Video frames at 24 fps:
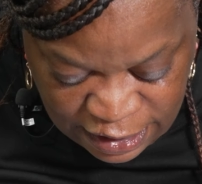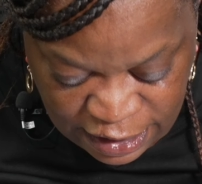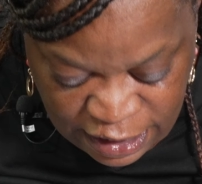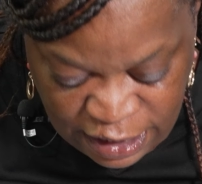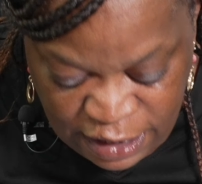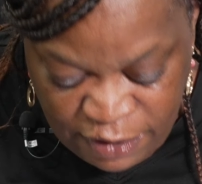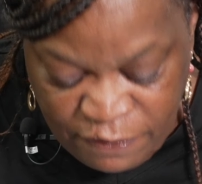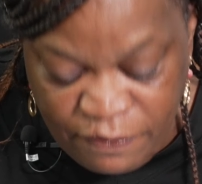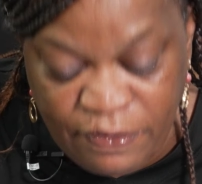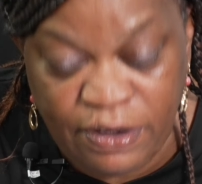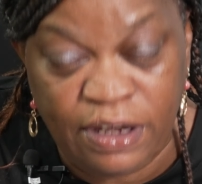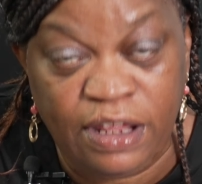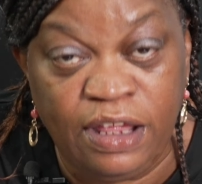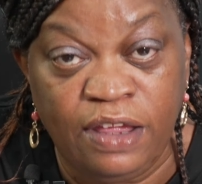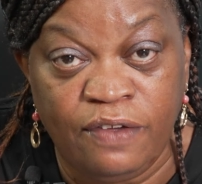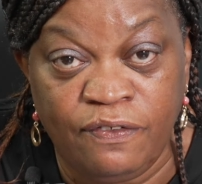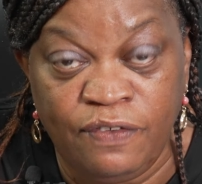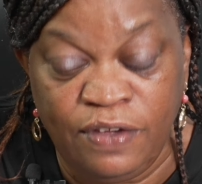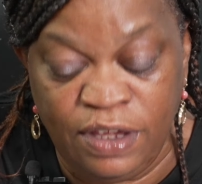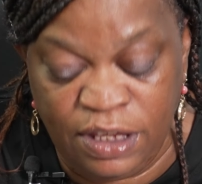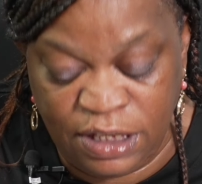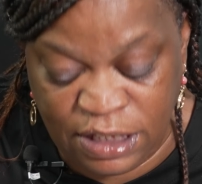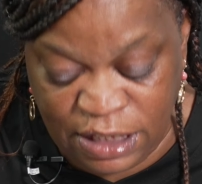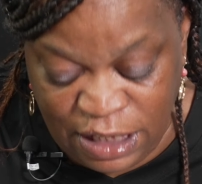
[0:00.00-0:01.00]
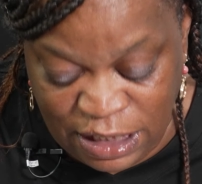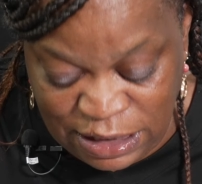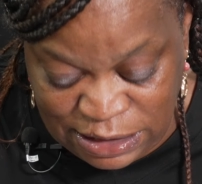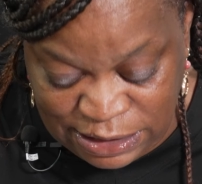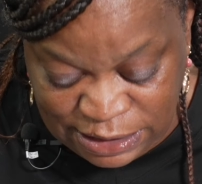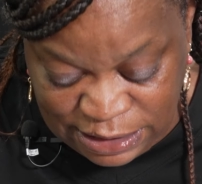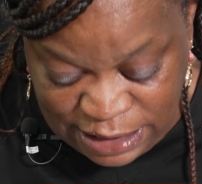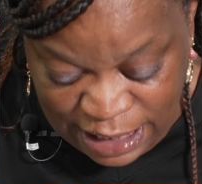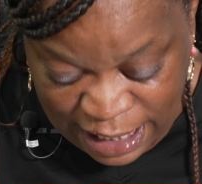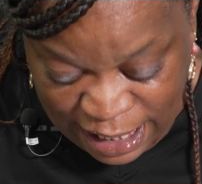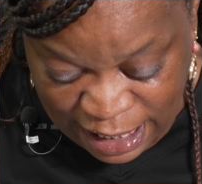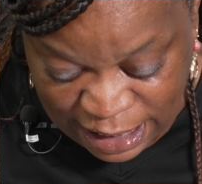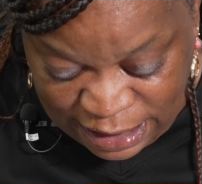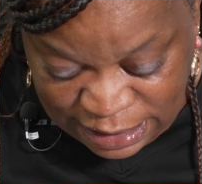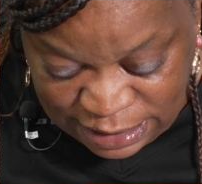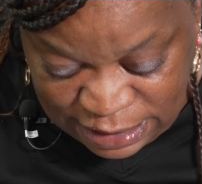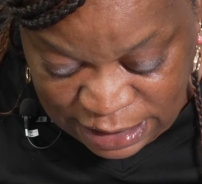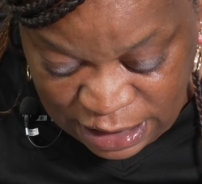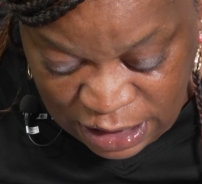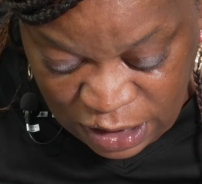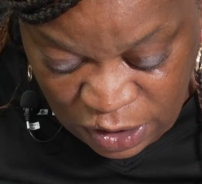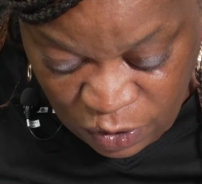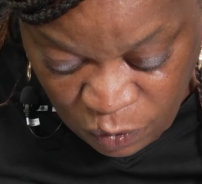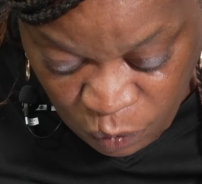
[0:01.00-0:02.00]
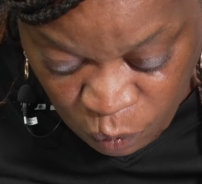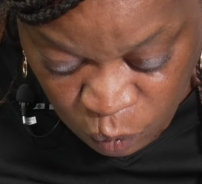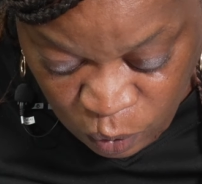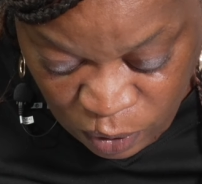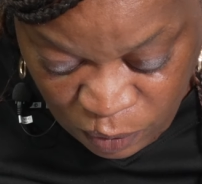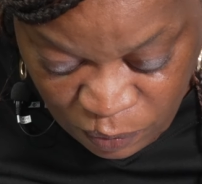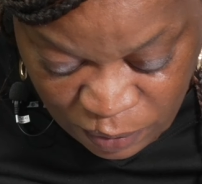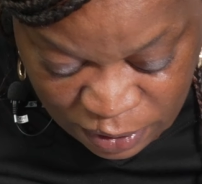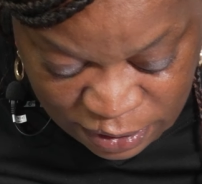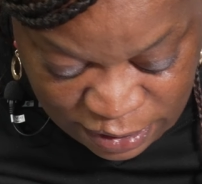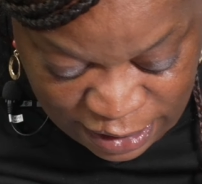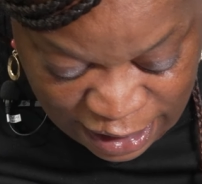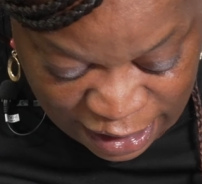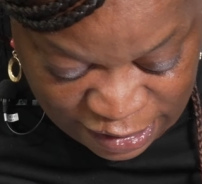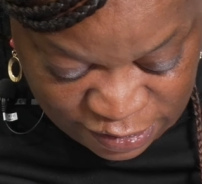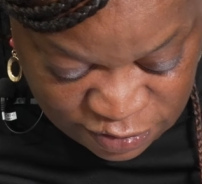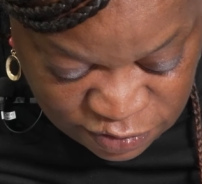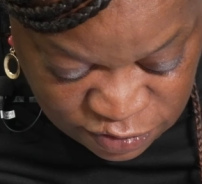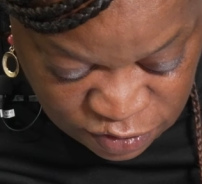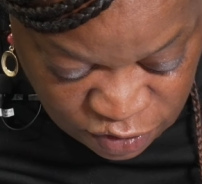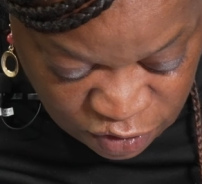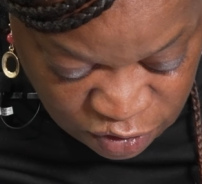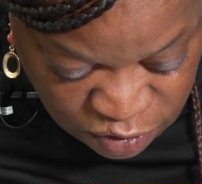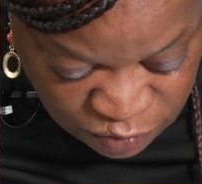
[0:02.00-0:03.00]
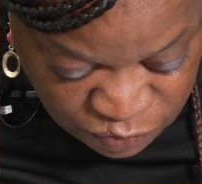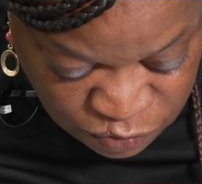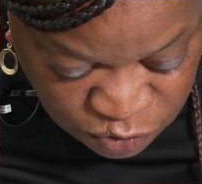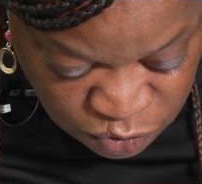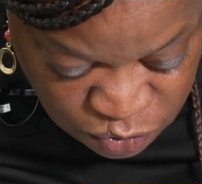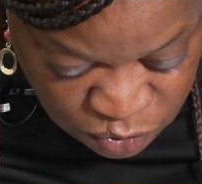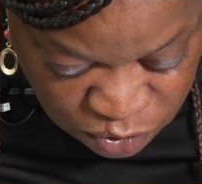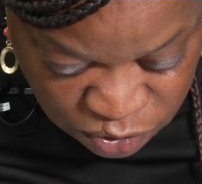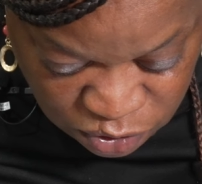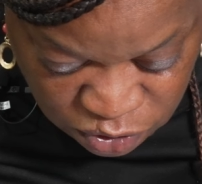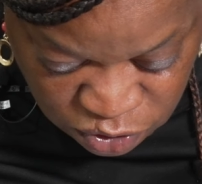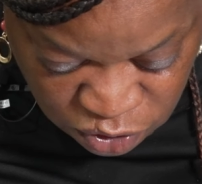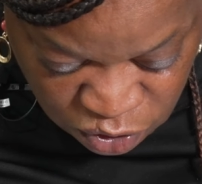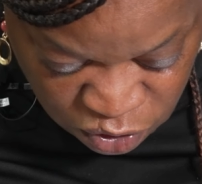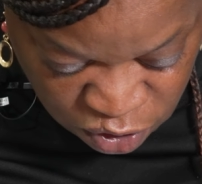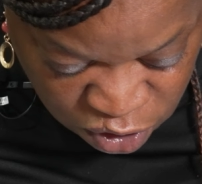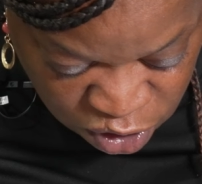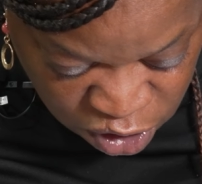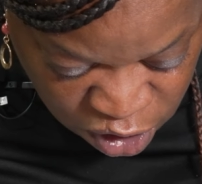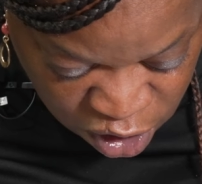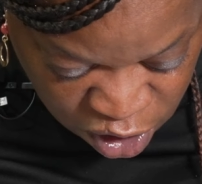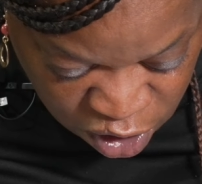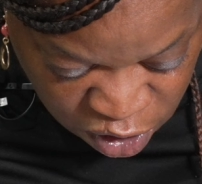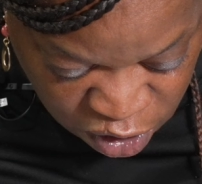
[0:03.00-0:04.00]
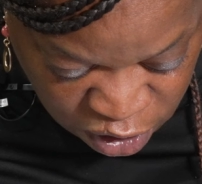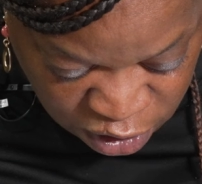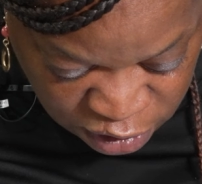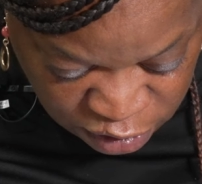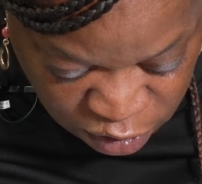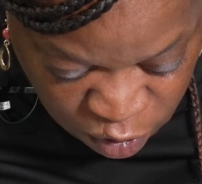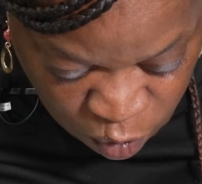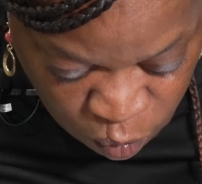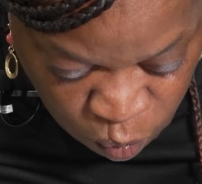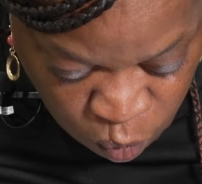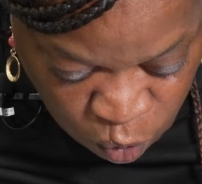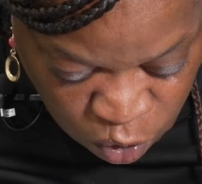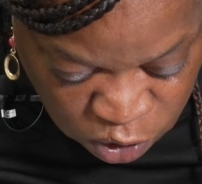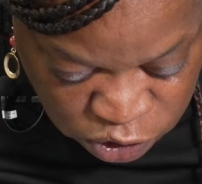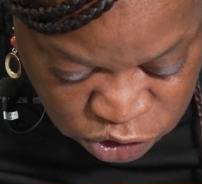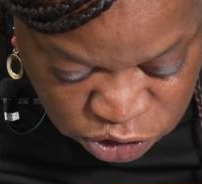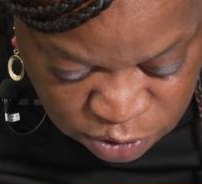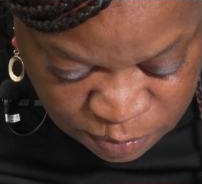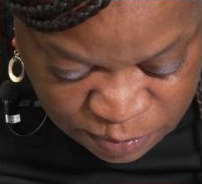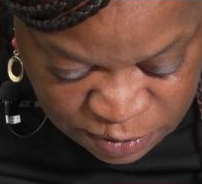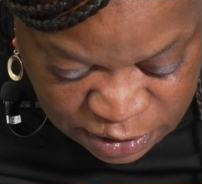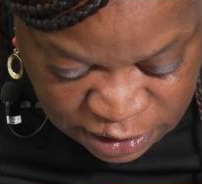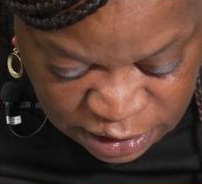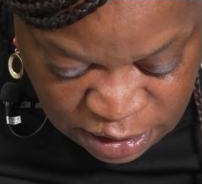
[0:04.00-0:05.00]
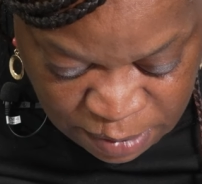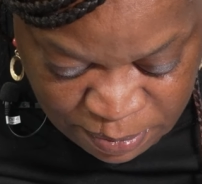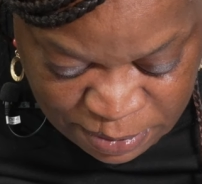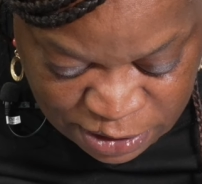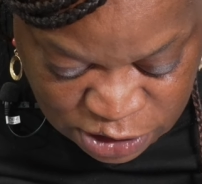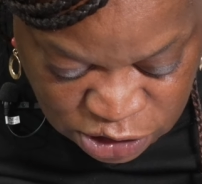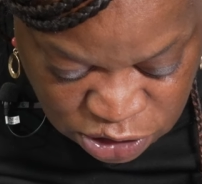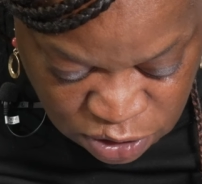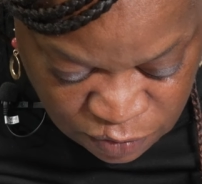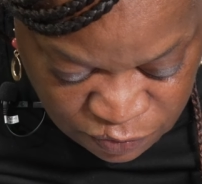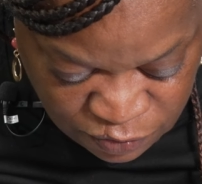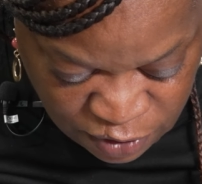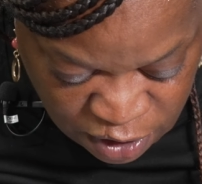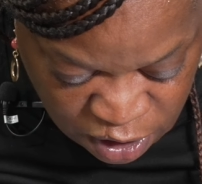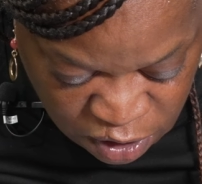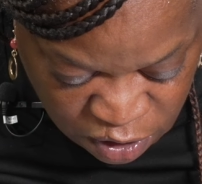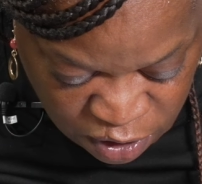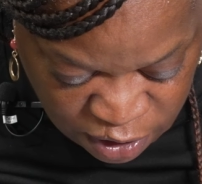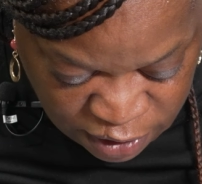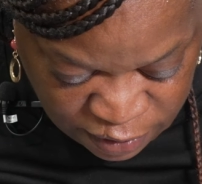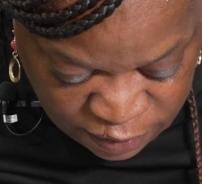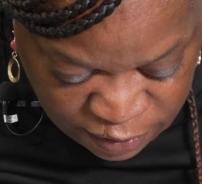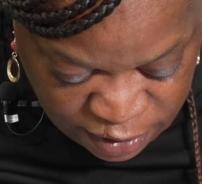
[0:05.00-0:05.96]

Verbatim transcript: Even if he does not, we would not serve you, your God or worship the image of God.